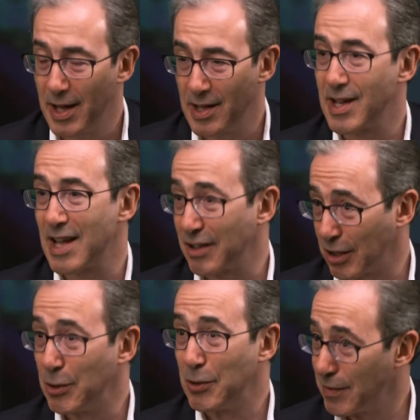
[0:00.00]
is as
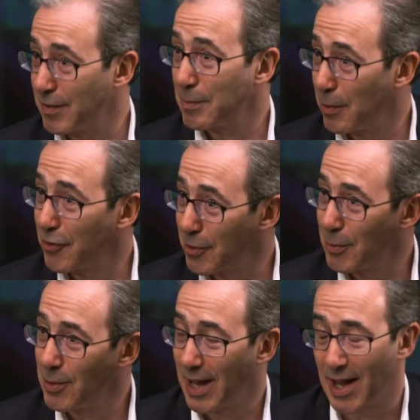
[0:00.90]
inclusive as
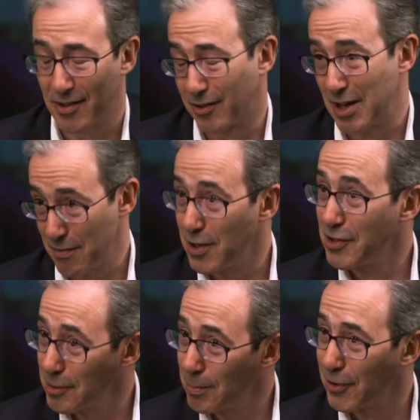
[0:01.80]
possible and as
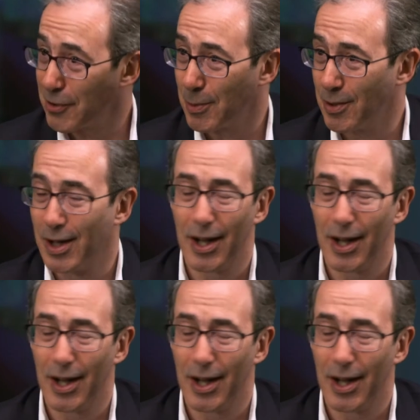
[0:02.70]
diverse as possible.